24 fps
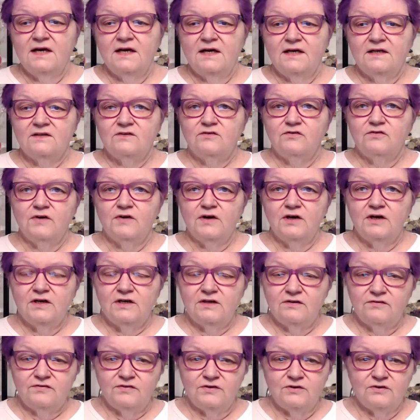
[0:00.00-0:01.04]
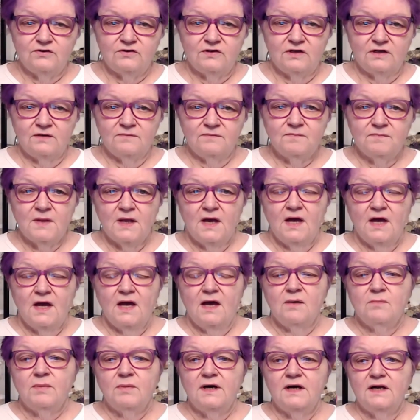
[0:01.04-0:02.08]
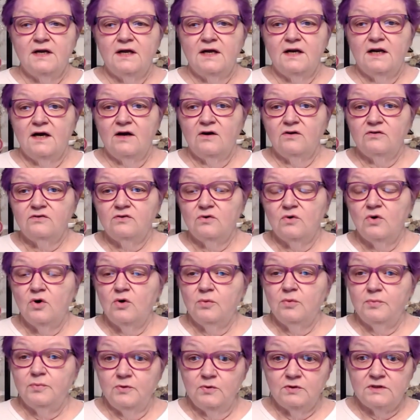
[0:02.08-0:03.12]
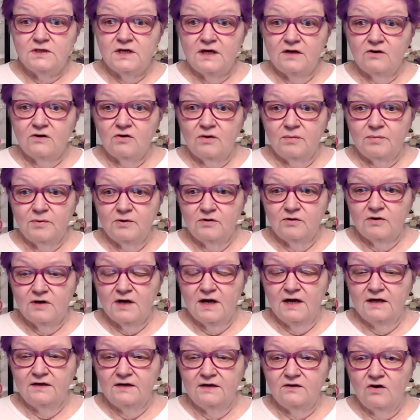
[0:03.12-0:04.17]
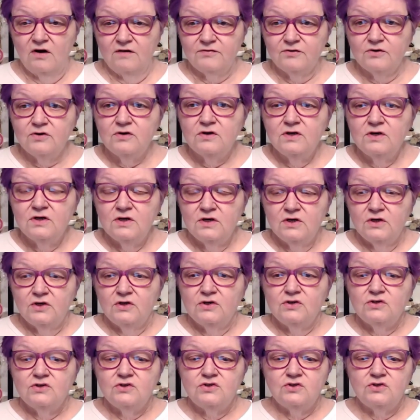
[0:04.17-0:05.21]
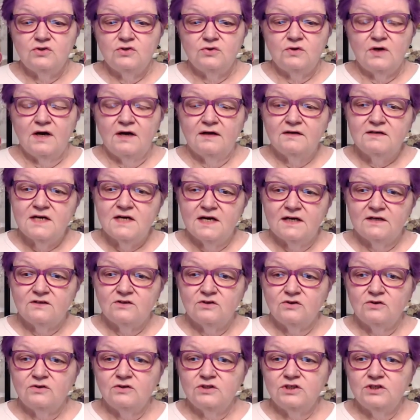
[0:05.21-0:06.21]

It gets very confusing. But, and I also hope you will take her up on her kind offer to contact her.